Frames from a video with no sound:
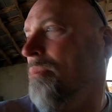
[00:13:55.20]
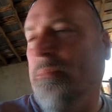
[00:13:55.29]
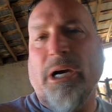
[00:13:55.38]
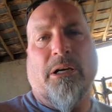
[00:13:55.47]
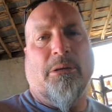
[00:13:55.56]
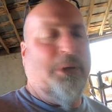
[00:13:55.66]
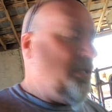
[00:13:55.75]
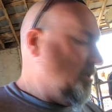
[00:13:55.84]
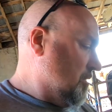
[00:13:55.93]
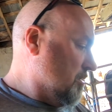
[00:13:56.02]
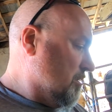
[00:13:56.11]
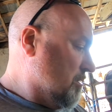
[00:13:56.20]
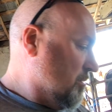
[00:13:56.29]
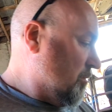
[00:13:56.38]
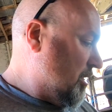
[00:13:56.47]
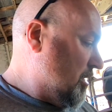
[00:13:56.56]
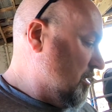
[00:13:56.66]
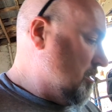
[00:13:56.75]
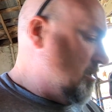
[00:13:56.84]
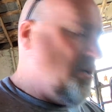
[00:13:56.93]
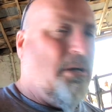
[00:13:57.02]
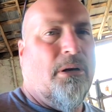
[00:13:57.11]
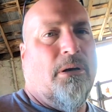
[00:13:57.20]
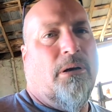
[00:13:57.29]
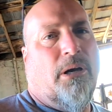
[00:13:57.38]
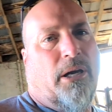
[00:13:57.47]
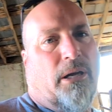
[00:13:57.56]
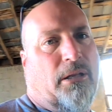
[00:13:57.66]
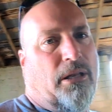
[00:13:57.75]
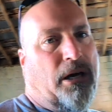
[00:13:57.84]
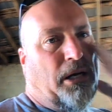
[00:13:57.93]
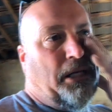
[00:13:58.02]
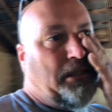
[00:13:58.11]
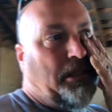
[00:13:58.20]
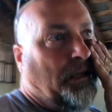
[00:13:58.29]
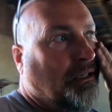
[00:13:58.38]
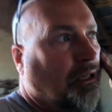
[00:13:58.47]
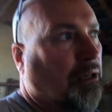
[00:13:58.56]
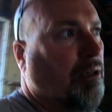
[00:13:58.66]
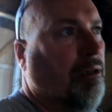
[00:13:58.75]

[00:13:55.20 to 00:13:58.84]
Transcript: Be back in a minute. Why? And uh, he said, uh,